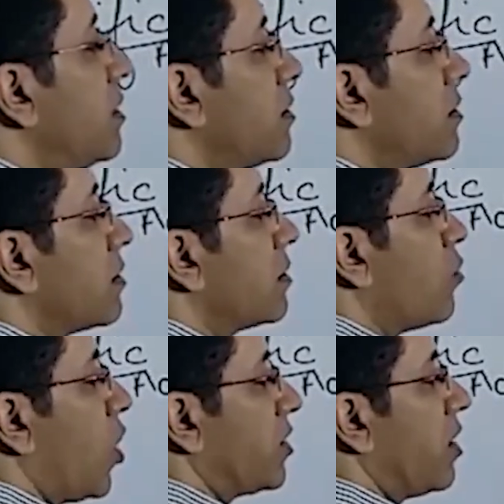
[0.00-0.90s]
This
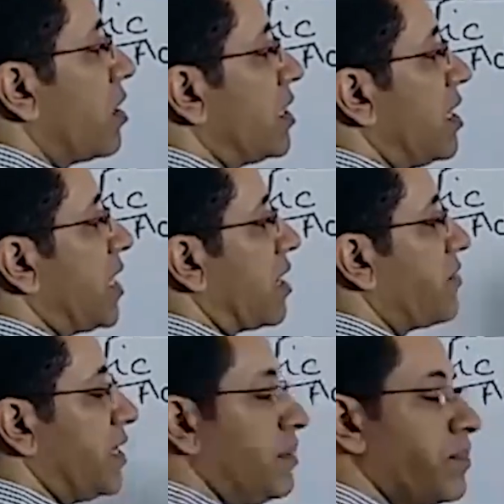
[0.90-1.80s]
drug is used
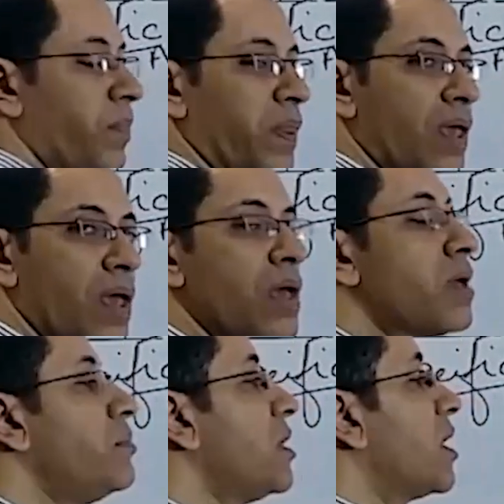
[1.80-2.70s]
by
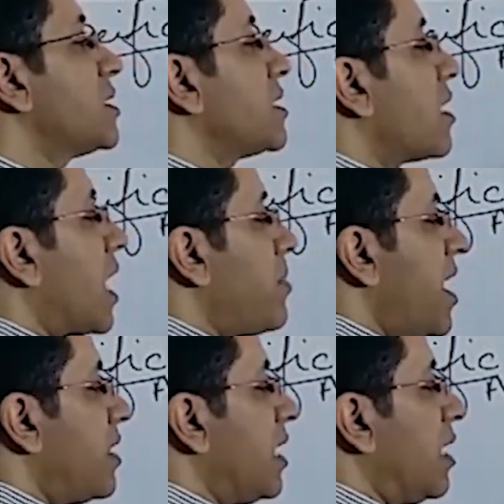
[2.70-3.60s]
anesthesiologists
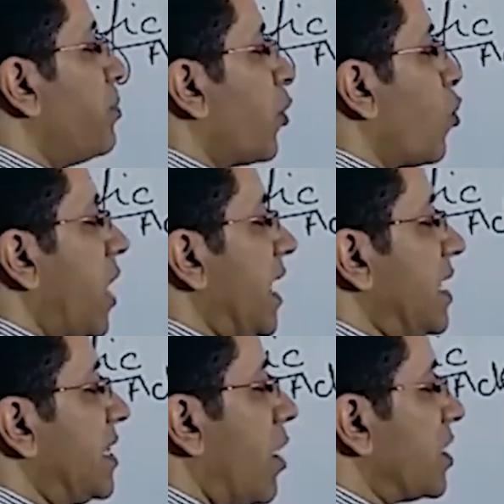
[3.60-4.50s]
in
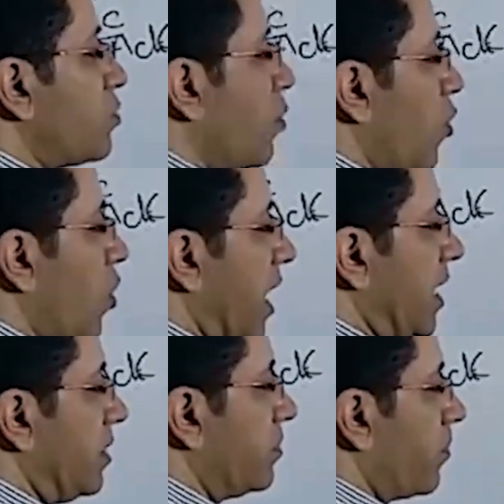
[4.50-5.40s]
certain doses,
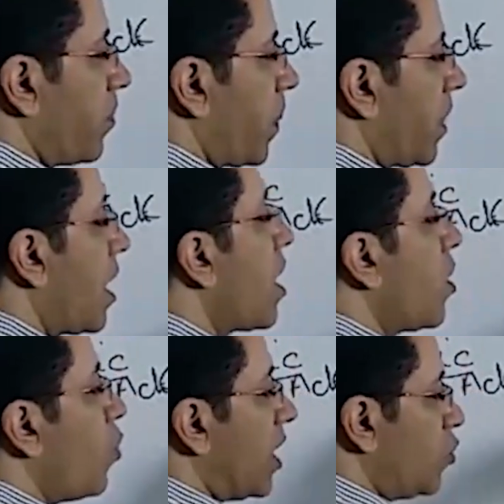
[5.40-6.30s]
taken into
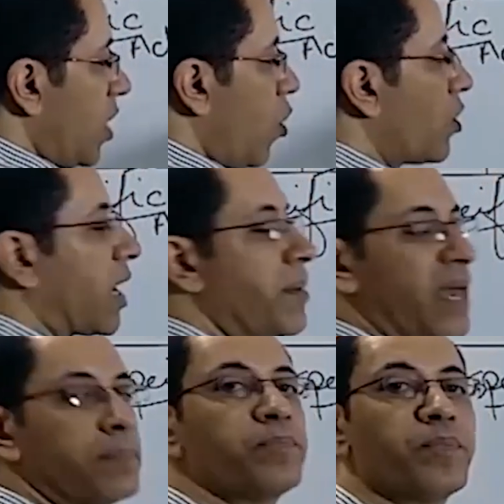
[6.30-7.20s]

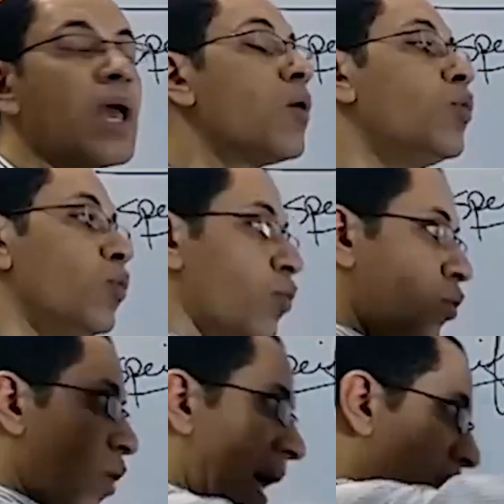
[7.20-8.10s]
consideration that
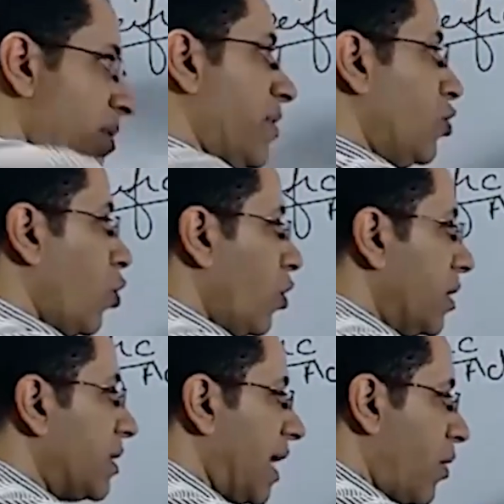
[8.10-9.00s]
it is destroyed
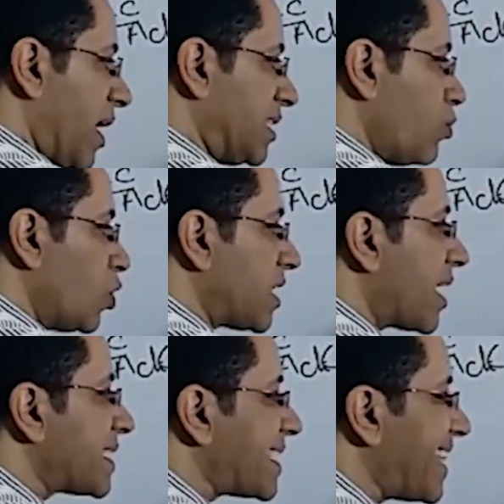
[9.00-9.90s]
by this
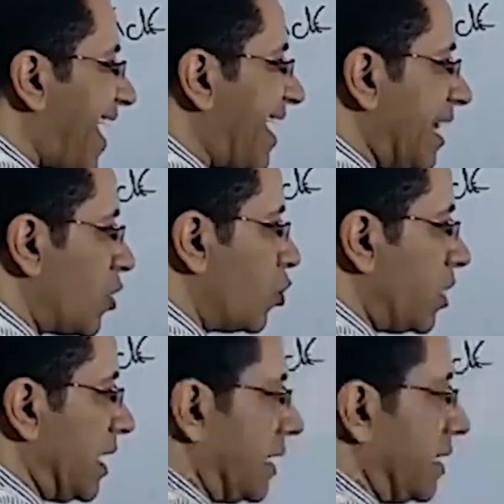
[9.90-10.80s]
enzyme called